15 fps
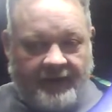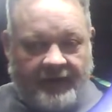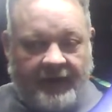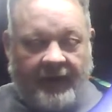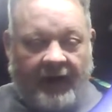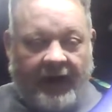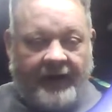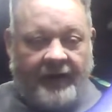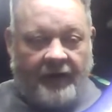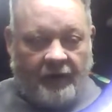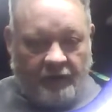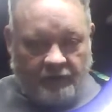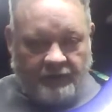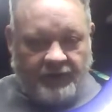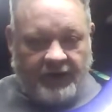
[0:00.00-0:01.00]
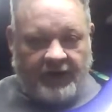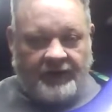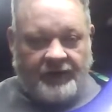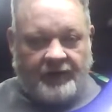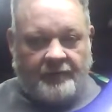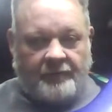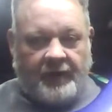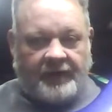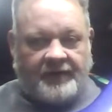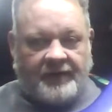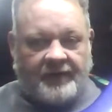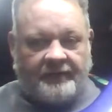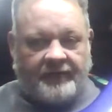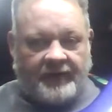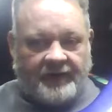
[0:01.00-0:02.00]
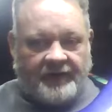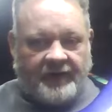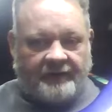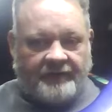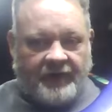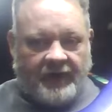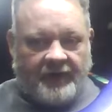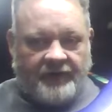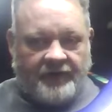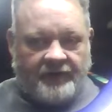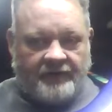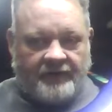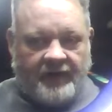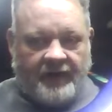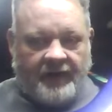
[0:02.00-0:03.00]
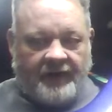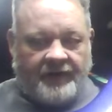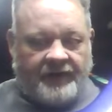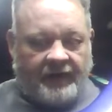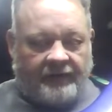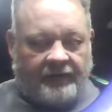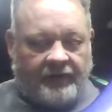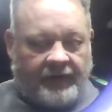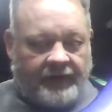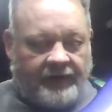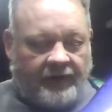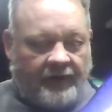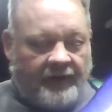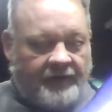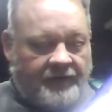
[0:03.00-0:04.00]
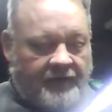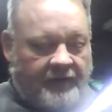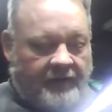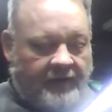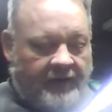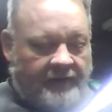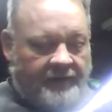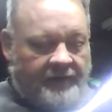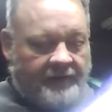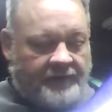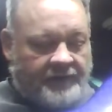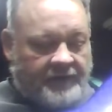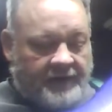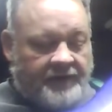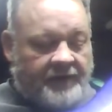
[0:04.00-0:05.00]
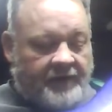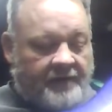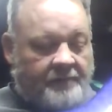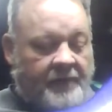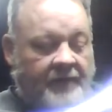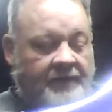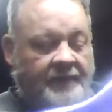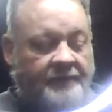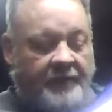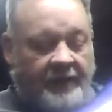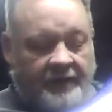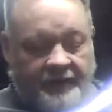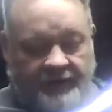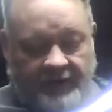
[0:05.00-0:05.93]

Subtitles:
Now, I know changing them makes a difference because I've changed on several guitars, and it's consistent. It makes a better